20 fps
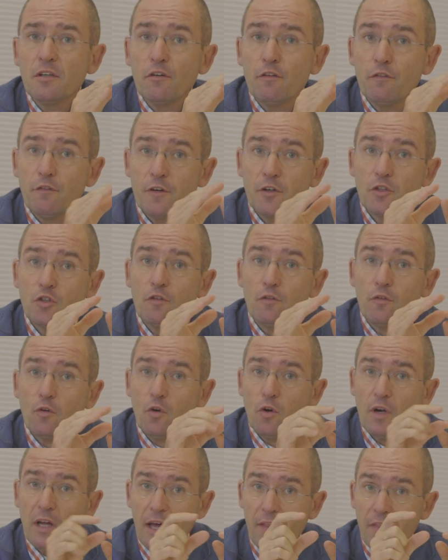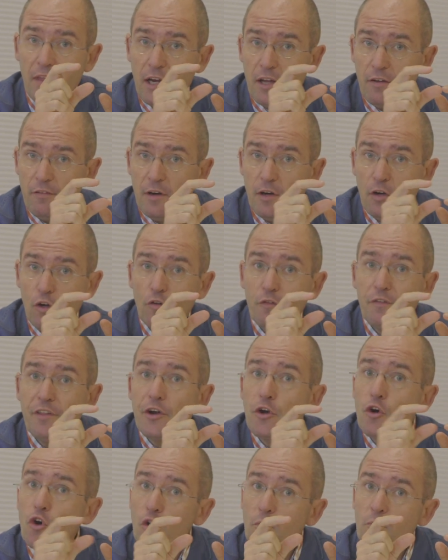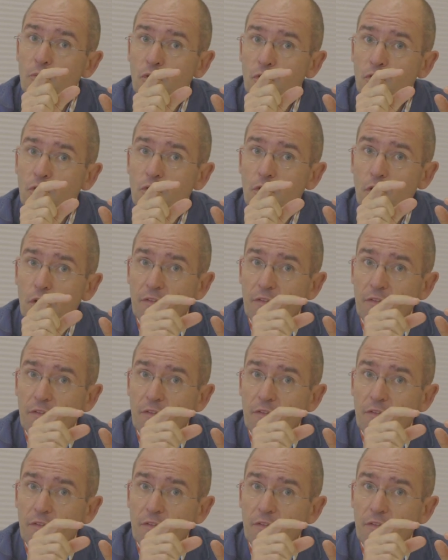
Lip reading: First of all, at the level of the norms,